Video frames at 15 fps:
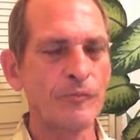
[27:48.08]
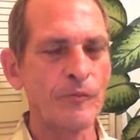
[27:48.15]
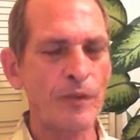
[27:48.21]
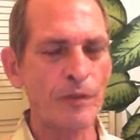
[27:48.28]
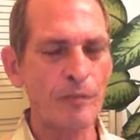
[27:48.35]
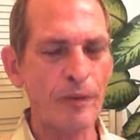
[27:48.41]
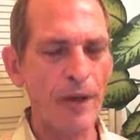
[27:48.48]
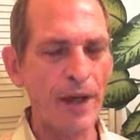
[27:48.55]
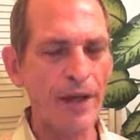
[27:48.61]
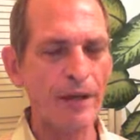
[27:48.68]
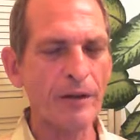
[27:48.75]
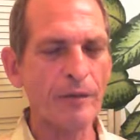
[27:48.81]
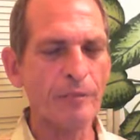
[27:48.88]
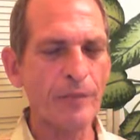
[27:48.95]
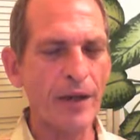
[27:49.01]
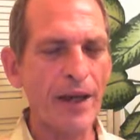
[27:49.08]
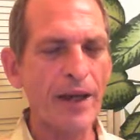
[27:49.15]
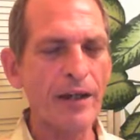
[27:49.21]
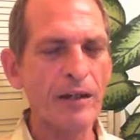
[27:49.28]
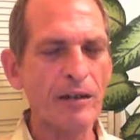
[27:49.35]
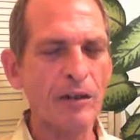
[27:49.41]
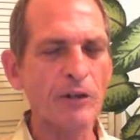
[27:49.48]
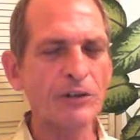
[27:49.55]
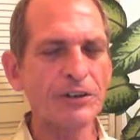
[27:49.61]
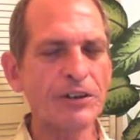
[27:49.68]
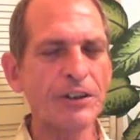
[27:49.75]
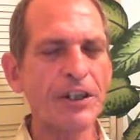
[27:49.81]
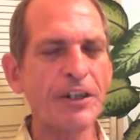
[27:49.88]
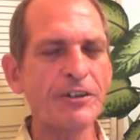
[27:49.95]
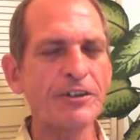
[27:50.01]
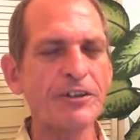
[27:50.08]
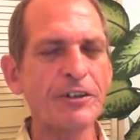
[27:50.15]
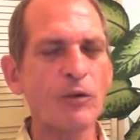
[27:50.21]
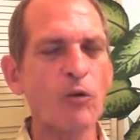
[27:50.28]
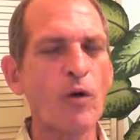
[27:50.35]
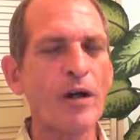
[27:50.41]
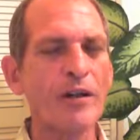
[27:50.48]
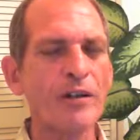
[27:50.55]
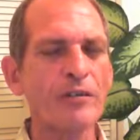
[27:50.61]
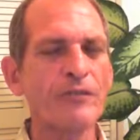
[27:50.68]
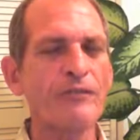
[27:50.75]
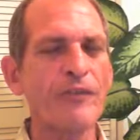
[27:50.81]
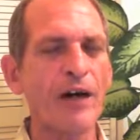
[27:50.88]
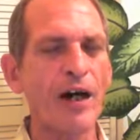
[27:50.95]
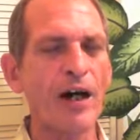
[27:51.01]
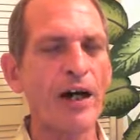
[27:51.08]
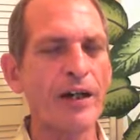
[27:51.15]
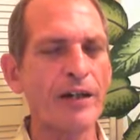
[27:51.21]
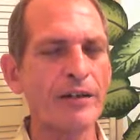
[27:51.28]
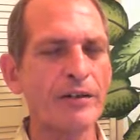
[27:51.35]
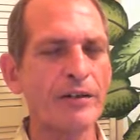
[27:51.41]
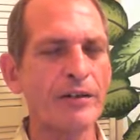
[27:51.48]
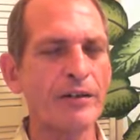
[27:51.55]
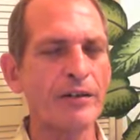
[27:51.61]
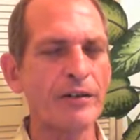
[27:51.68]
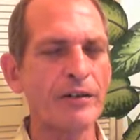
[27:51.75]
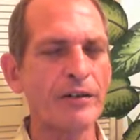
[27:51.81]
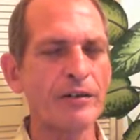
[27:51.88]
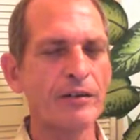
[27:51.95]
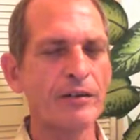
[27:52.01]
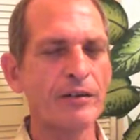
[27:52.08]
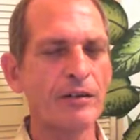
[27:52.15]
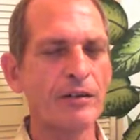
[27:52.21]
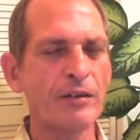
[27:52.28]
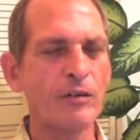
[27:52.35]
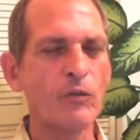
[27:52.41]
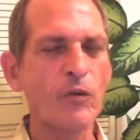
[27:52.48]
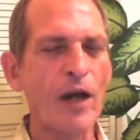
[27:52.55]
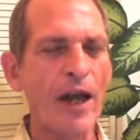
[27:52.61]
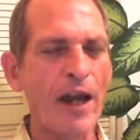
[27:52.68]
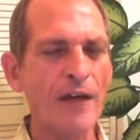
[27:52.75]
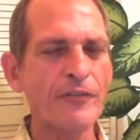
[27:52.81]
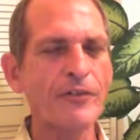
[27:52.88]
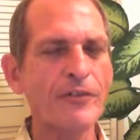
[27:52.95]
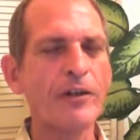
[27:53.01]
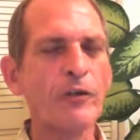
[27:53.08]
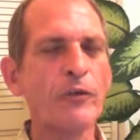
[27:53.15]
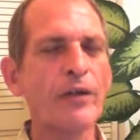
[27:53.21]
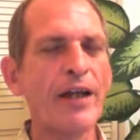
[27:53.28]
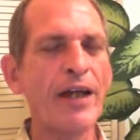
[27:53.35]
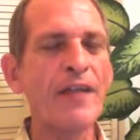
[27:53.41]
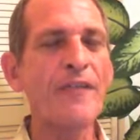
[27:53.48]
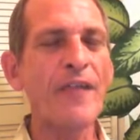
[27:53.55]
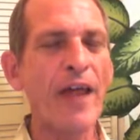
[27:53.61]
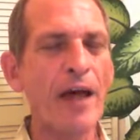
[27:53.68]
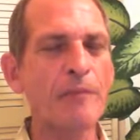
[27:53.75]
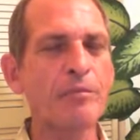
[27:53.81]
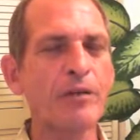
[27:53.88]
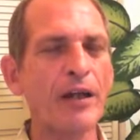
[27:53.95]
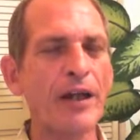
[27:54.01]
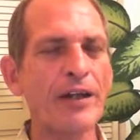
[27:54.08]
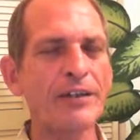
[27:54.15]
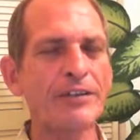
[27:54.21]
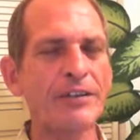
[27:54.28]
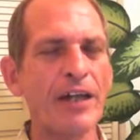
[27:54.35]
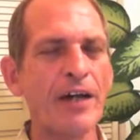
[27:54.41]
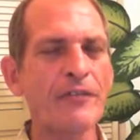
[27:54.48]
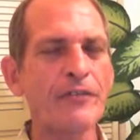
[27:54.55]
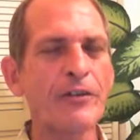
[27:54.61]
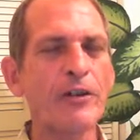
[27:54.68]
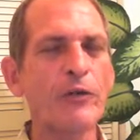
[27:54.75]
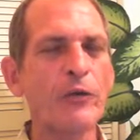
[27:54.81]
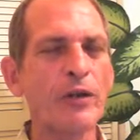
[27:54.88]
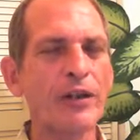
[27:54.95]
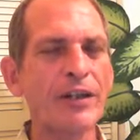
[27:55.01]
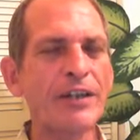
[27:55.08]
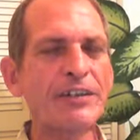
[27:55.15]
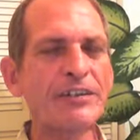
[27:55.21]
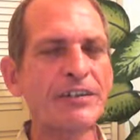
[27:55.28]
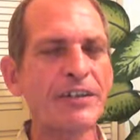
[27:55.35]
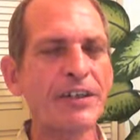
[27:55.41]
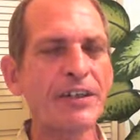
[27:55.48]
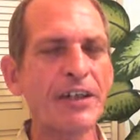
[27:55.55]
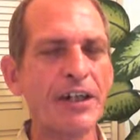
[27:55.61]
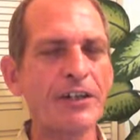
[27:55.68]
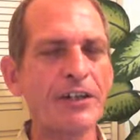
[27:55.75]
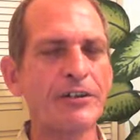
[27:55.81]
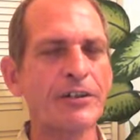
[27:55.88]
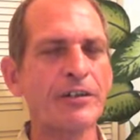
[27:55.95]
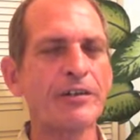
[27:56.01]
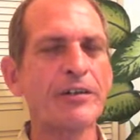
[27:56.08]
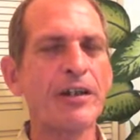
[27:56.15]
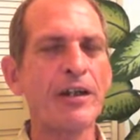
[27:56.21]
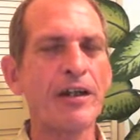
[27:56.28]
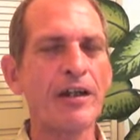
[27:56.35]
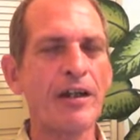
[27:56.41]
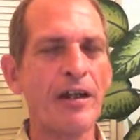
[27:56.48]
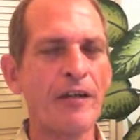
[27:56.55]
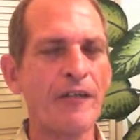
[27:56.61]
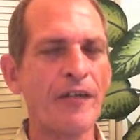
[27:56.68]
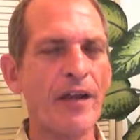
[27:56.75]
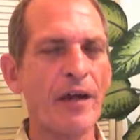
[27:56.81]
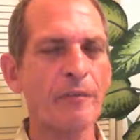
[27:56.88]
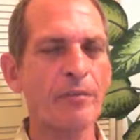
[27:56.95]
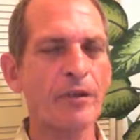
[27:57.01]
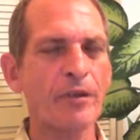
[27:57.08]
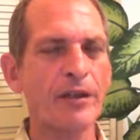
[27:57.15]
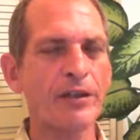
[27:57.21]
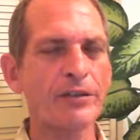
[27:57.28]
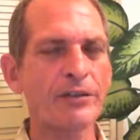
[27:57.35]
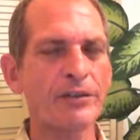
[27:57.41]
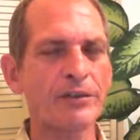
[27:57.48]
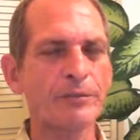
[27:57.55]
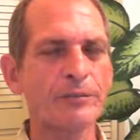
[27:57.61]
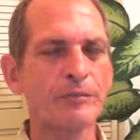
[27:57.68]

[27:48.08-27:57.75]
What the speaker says: You pay close attention to what you find after you're in that place, after you release the tension in that place.